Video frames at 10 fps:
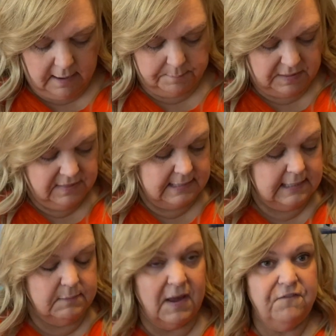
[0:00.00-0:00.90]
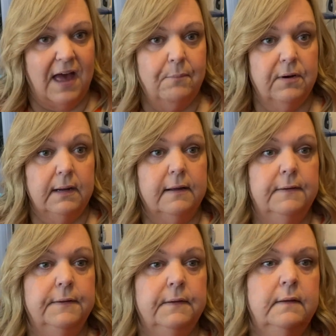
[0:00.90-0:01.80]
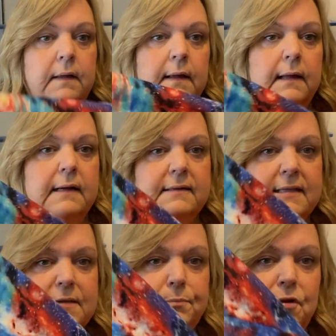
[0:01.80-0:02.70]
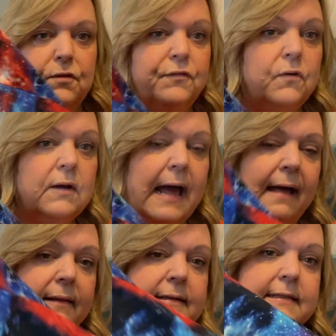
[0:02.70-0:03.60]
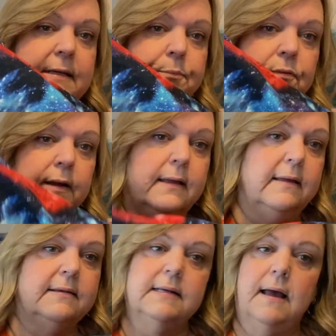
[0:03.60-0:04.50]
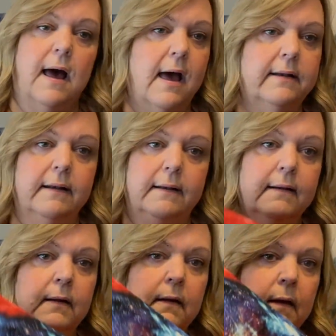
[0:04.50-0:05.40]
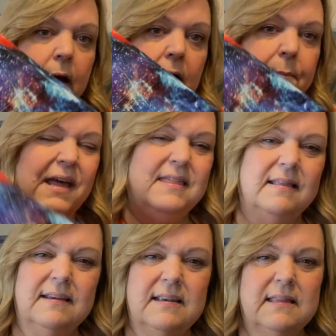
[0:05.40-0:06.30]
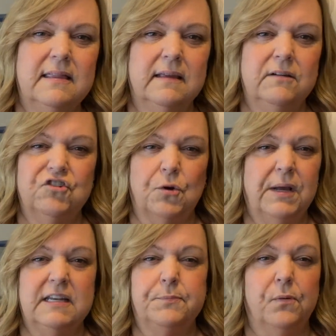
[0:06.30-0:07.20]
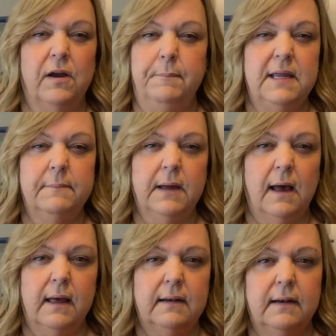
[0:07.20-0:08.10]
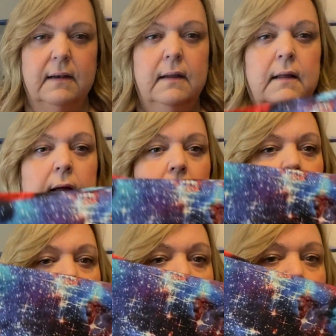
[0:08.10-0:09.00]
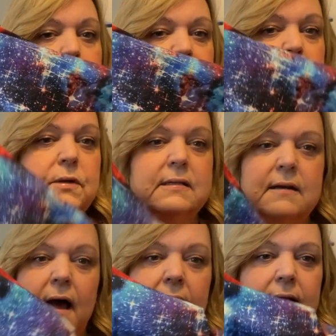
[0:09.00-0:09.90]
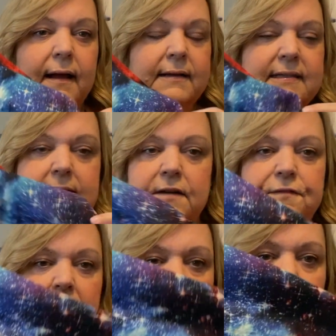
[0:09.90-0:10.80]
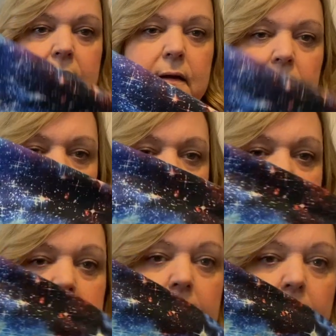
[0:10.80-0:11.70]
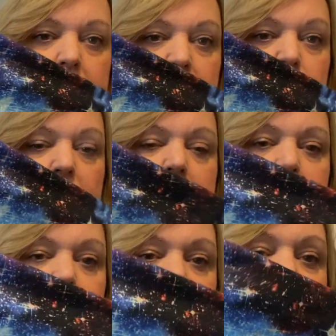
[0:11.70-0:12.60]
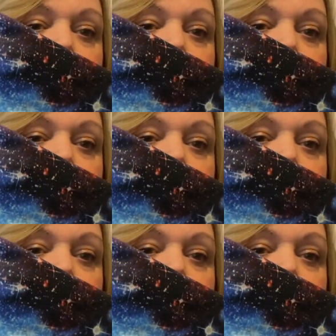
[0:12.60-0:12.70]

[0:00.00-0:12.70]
This is my fabric. It's this beautiful galaxy print. It's a cotton. I think this is the Joann's premium cotton. So it's not like stiff like a quilting cotton. It's really nice.